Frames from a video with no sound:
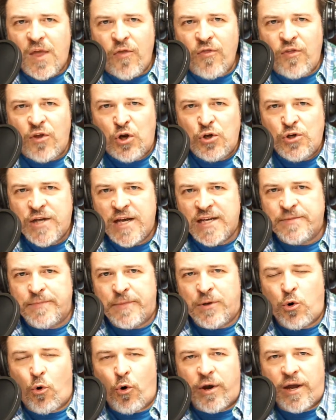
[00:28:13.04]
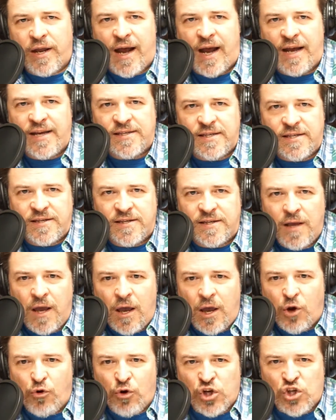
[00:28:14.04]
The New Testament organizes
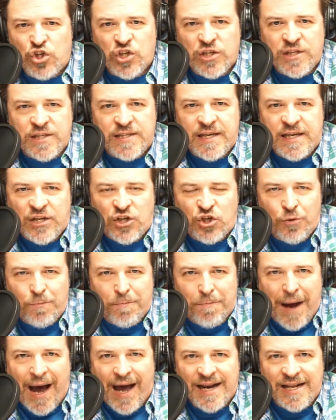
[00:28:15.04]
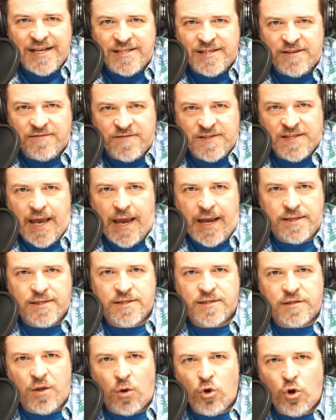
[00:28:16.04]
Christians into bodies of
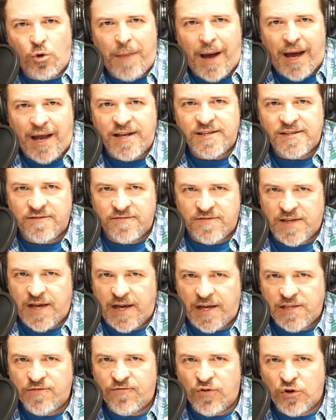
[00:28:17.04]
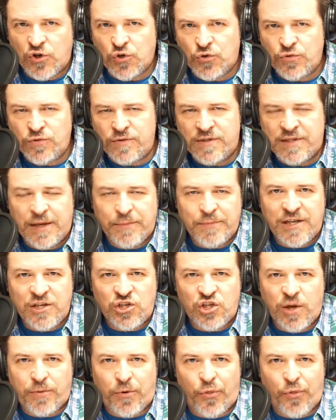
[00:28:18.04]
saints, local bodies of saints. 1 Timothy
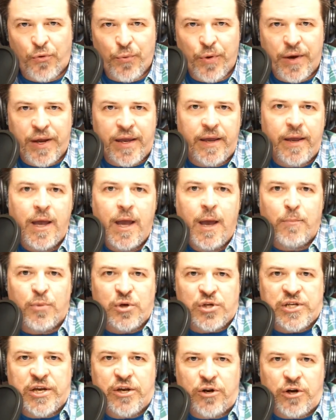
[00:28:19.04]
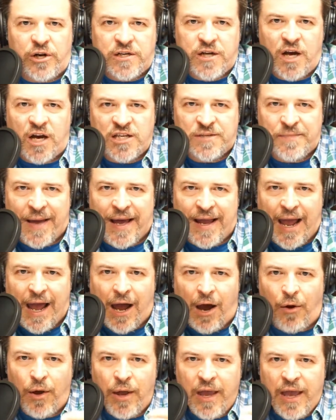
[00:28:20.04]
chapter 3 particularly talks about
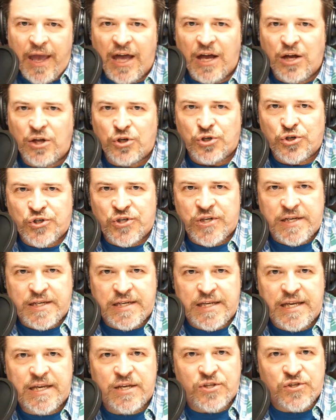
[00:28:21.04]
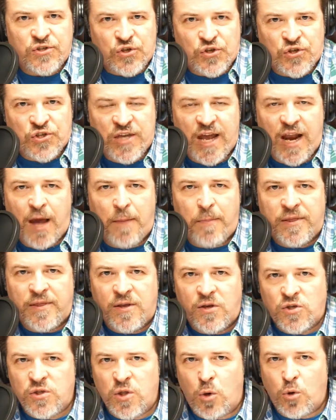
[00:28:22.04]
how elders and deacons are set up in
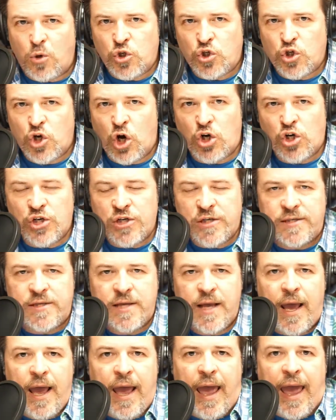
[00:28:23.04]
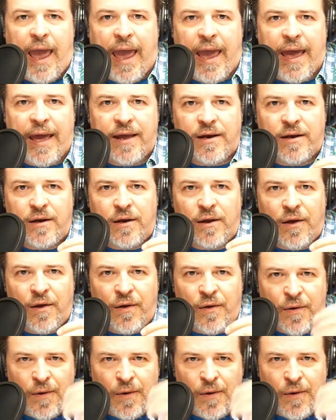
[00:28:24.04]
those local churches, and